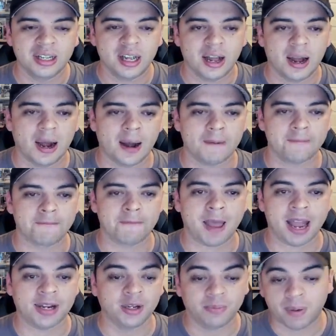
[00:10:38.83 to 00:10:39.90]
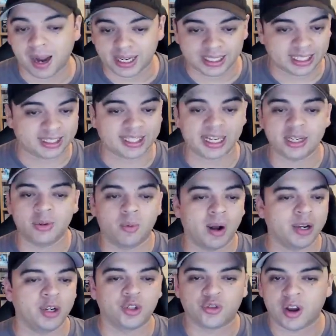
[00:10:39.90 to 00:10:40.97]
and you probably, let's say you
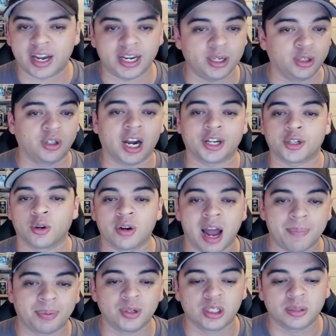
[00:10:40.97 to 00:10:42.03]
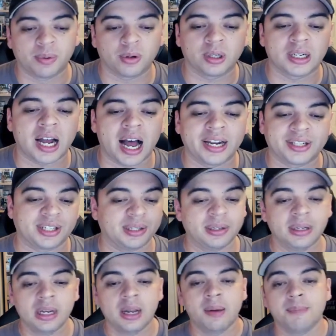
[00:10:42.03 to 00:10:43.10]
went and you traded and you got your own Apollousa Bolt of Gods, and
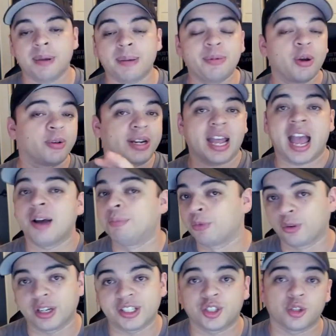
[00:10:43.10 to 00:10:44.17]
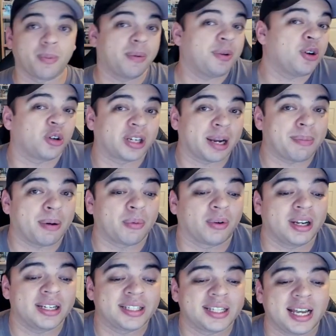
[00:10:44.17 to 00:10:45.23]
maybe you already have Marine Cess, or maybe you don't care about
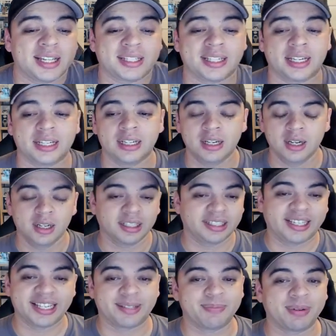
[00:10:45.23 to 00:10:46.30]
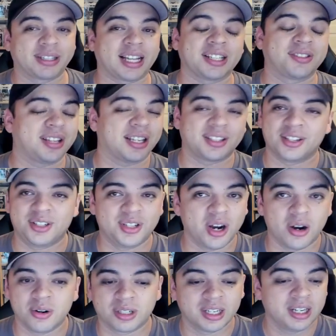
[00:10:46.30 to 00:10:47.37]
Marine Cess, and Gizmic, that's a
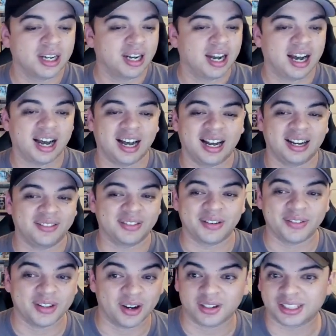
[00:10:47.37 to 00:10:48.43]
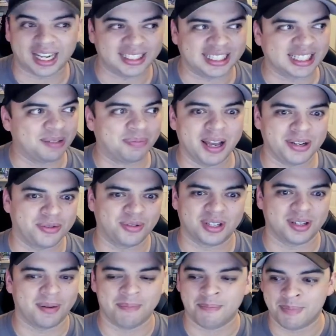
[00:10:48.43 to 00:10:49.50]
joke, even though it got second place, which is
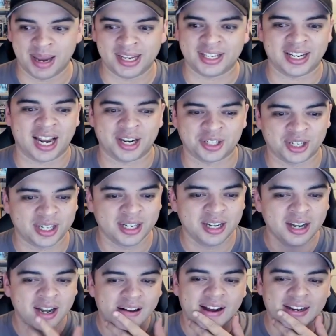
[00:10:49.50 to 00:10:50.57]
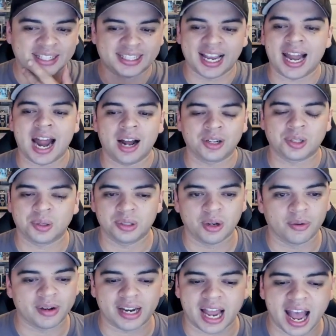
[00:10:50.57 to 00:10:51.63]
amazing, actually. Get Out, you
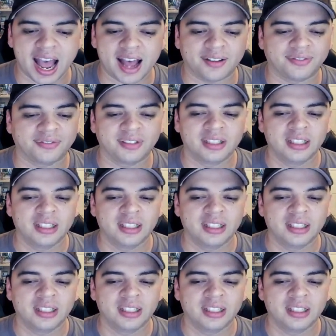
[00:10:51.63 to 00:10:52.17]
already have.